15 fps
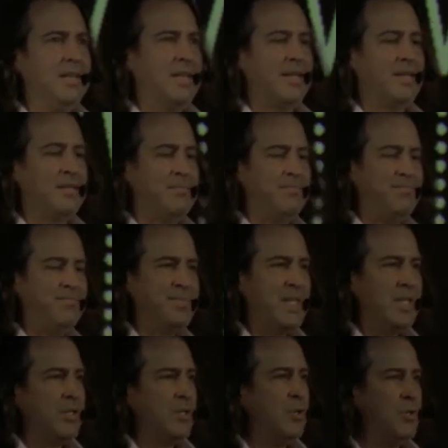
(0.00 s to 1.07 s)
Um,
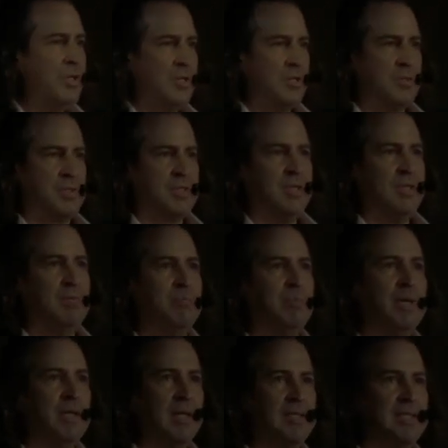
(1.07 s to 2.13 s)
who knows?
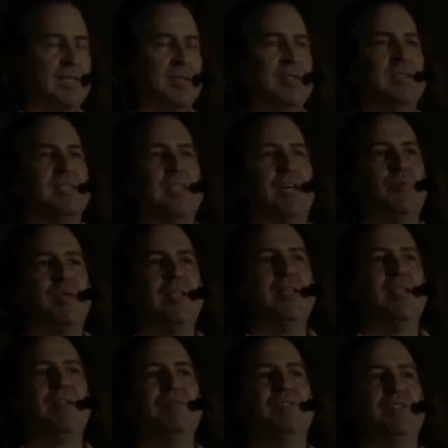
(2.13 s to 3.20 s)
But I'll tell you this, I would
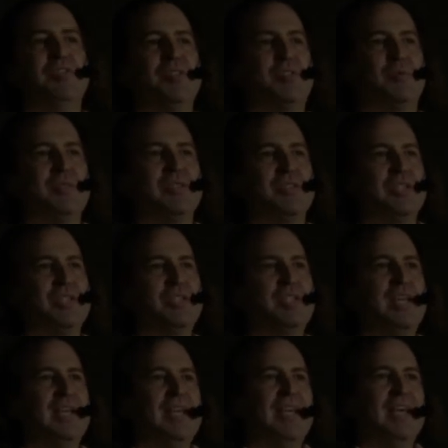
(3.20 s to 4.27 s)
love to do this research.